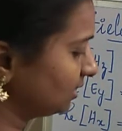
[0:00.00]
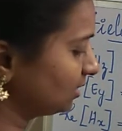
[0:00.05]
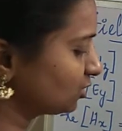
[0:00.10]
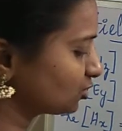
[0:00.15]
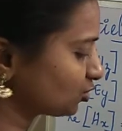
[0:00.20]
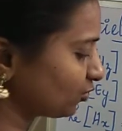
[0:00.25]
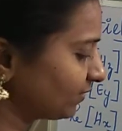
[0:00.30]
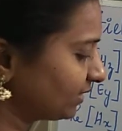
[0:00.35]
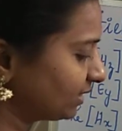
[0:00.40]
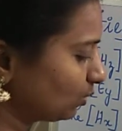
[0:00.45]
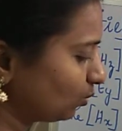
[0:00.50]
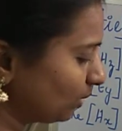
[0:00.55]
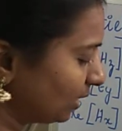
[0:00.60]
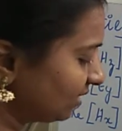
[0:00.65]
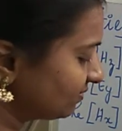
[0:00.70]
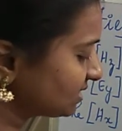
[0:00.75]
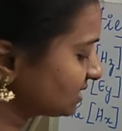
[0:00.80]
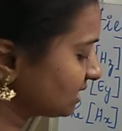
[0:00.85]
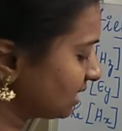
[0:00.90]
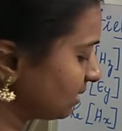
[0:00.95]
So when the wave
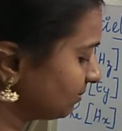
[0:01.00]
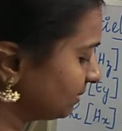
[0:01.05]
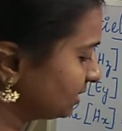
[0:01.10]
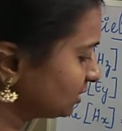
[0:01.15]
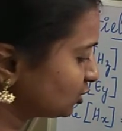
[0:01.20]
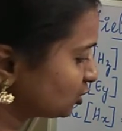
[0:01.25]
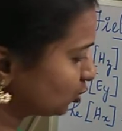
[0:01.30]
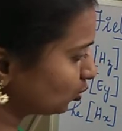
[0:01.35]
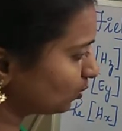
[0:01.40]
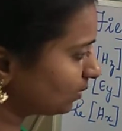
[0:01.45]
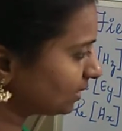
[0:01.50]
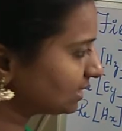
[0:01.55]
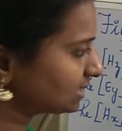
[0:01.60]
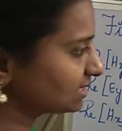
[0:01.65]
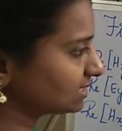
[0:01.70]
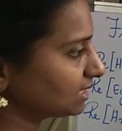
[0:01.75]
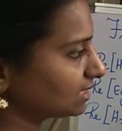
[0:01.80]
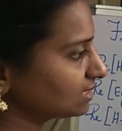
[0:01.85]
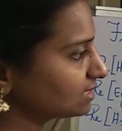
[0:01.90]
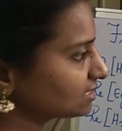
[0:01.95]
is coming towards
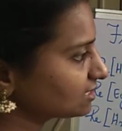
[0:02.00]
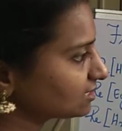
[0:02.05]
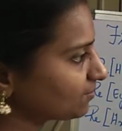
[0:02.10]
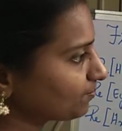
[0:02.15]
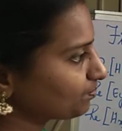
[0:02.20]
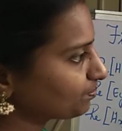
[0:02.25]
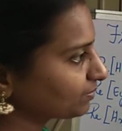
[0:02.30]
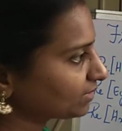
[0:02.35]
us,